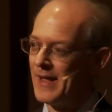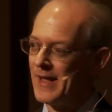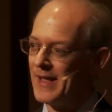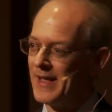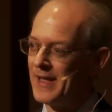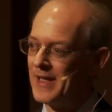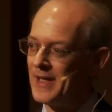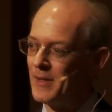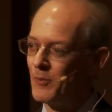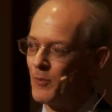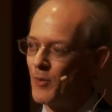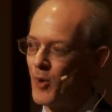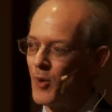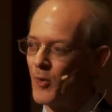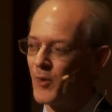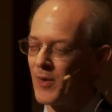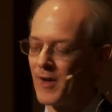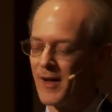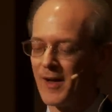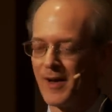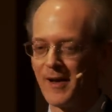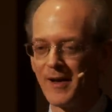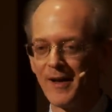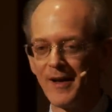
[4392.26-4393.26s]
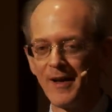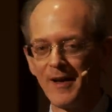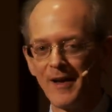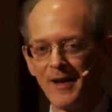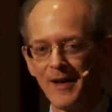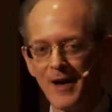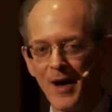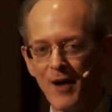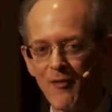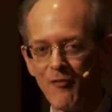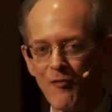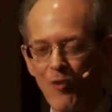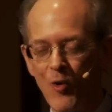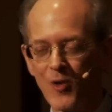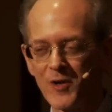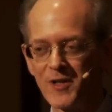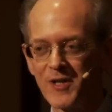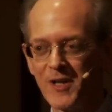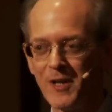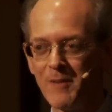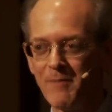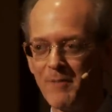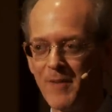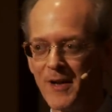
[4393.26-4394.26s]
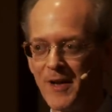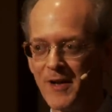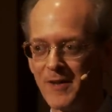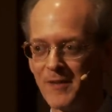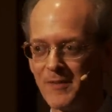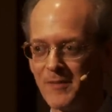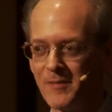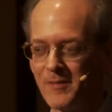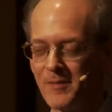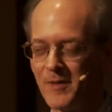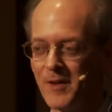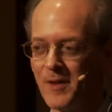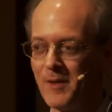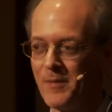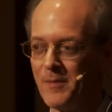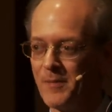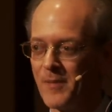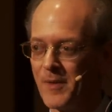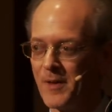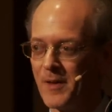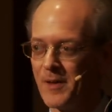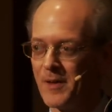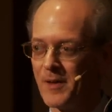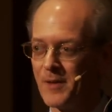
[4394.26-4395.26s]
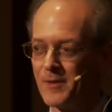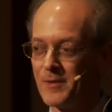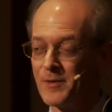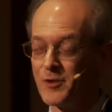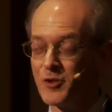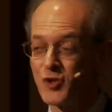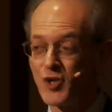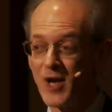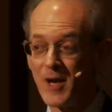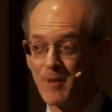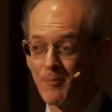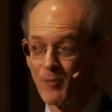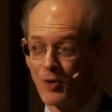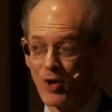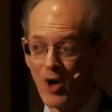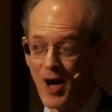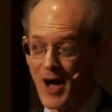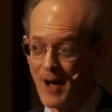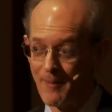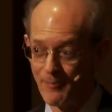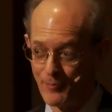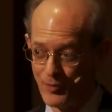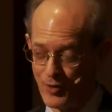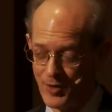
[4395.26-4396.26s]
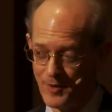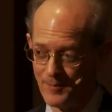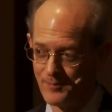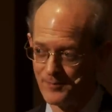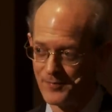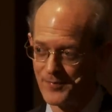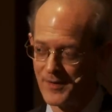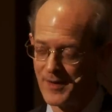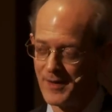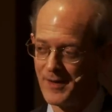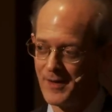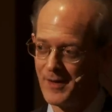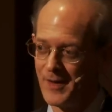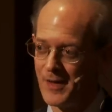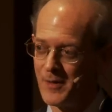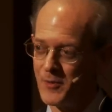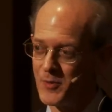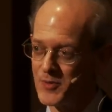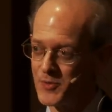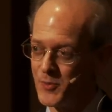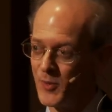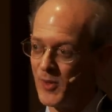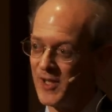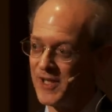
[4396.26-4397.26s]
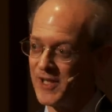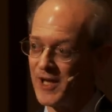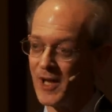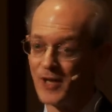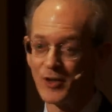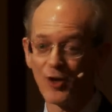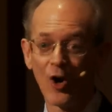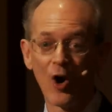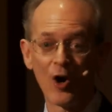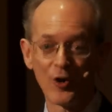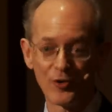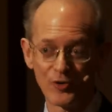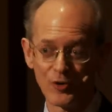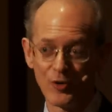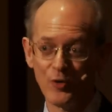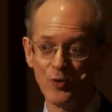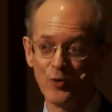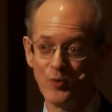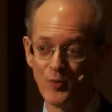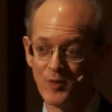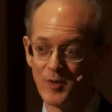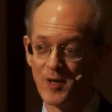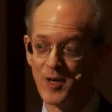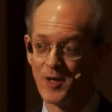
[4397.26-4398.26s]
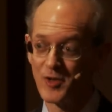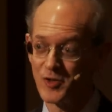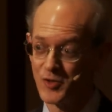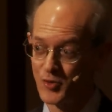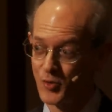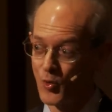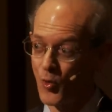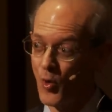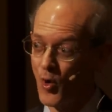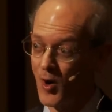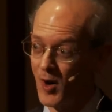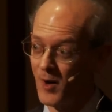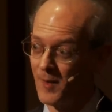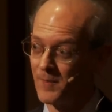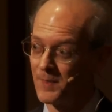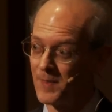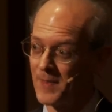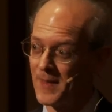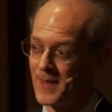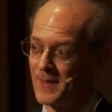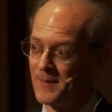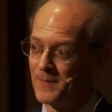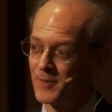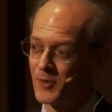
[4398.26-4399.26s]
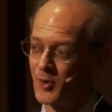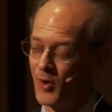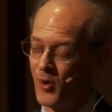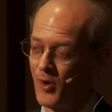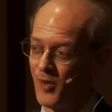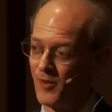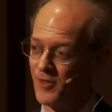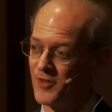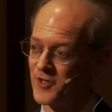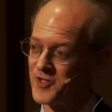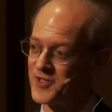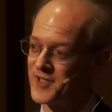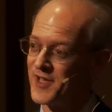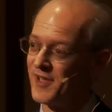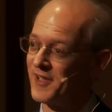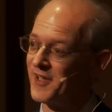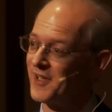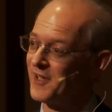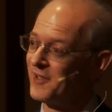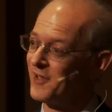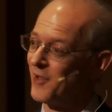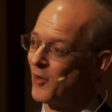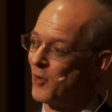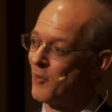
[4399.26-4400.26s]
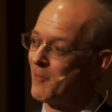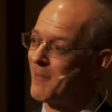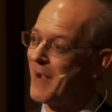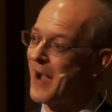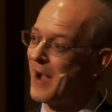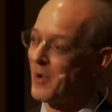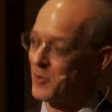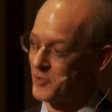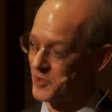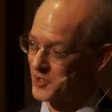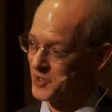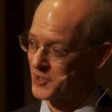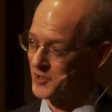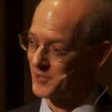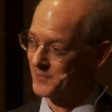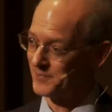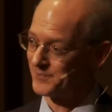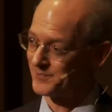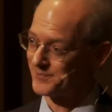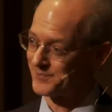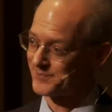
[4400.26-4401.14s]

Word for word: he wrote a 14 minute chamber opera. It was really a cartoon score called The Silly Little Mouse.